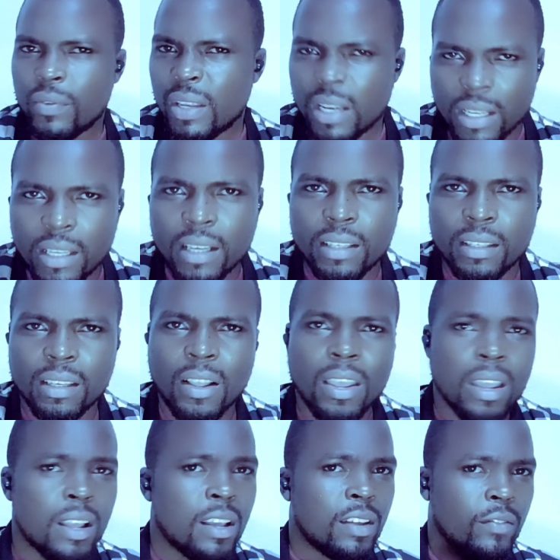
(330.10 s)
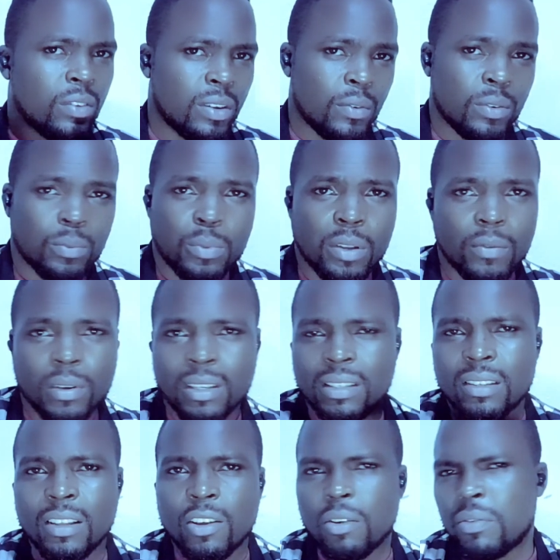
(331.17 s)
layers. For those
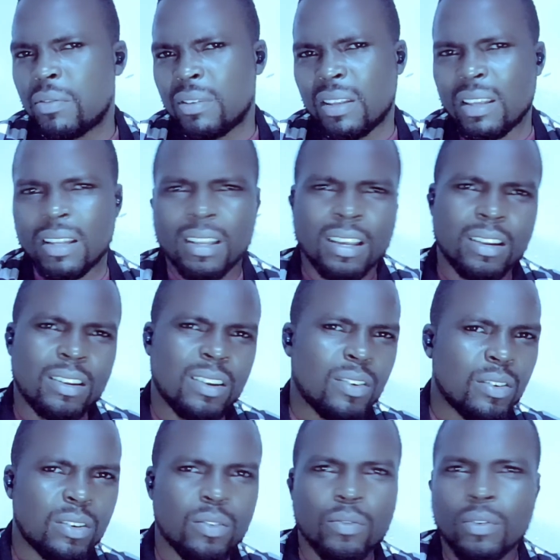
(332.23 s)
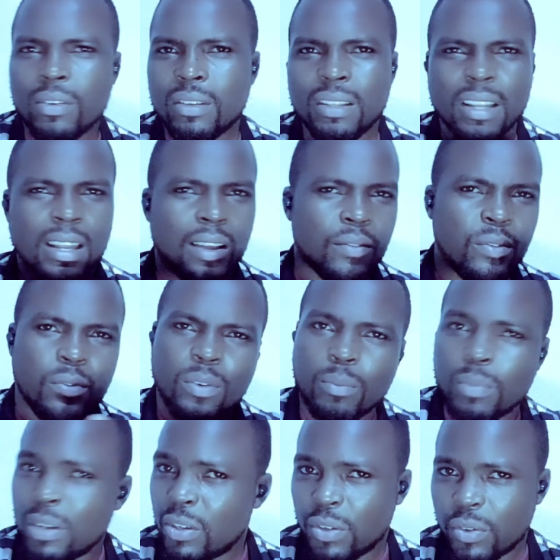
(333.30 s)
farmers who think they did not collect enough
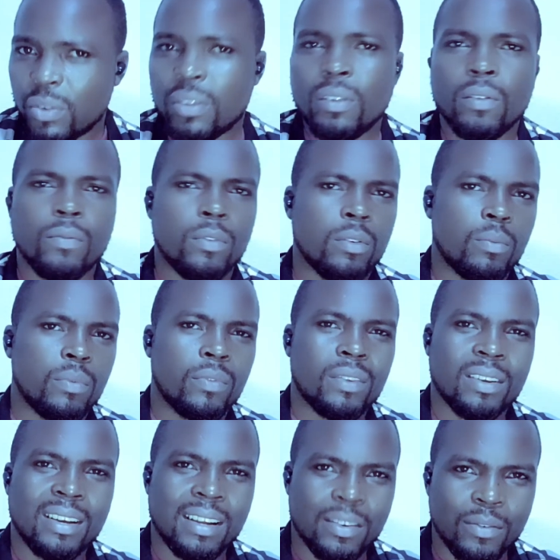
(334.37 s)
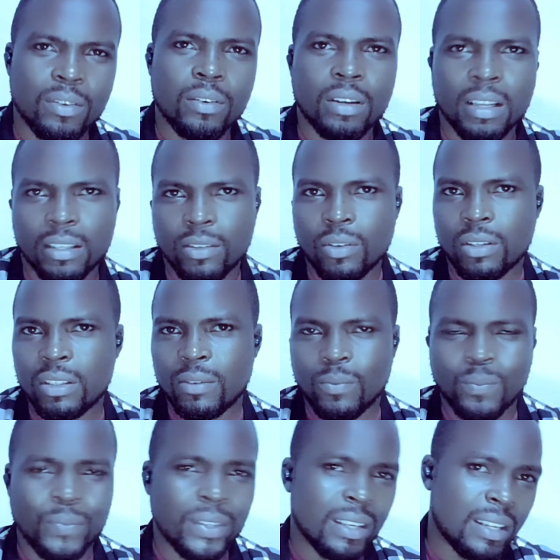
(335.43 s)
information from their own research
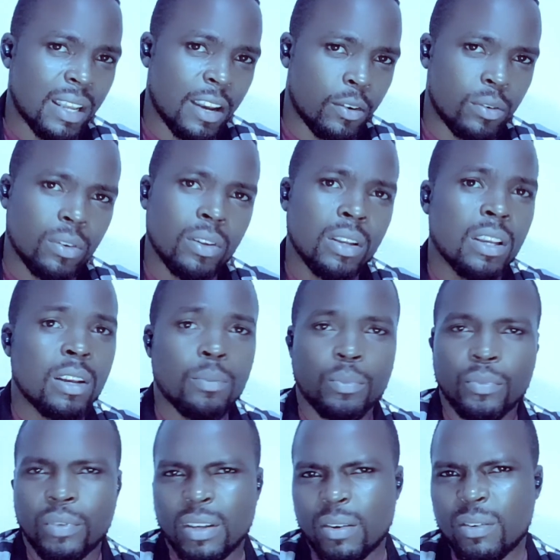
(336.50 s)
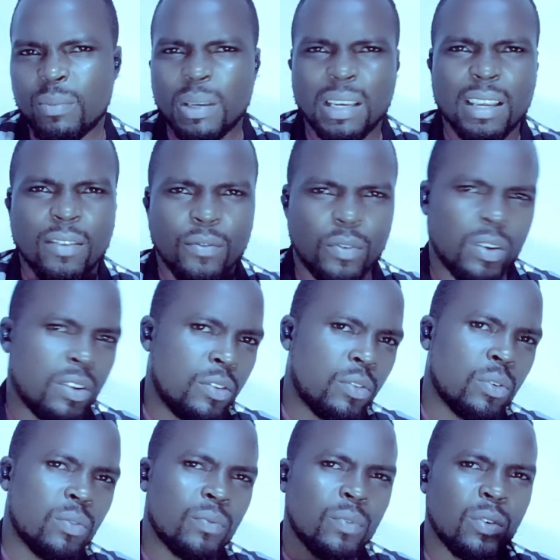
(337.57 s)
they carried out, I will make a
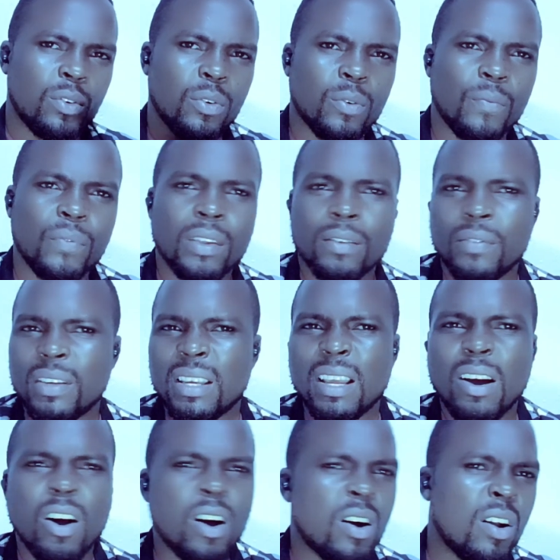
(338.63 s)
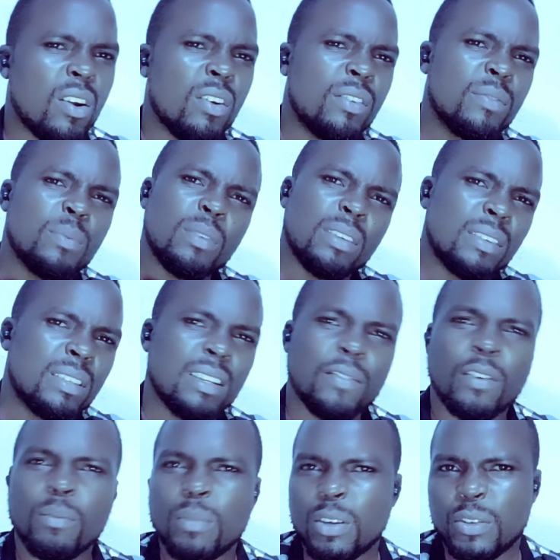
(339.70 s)
video for you having all the relevant
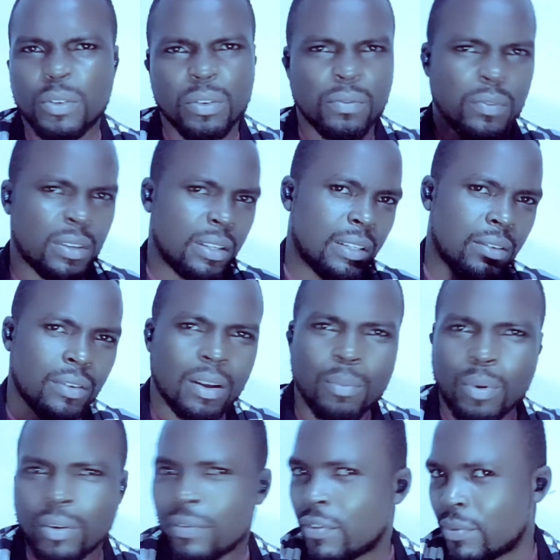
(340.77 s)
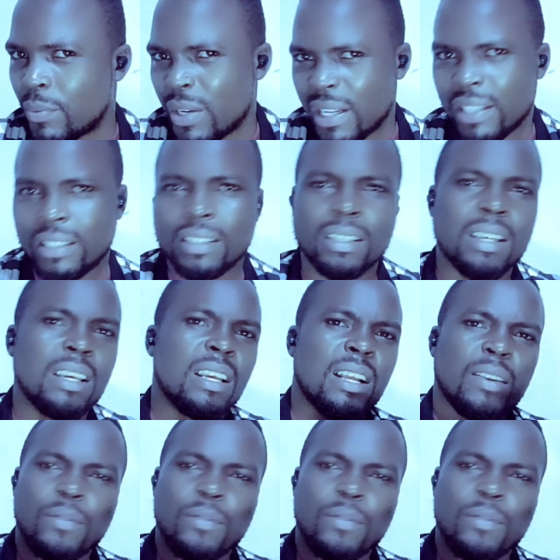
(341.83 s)
information you need to know about broilers.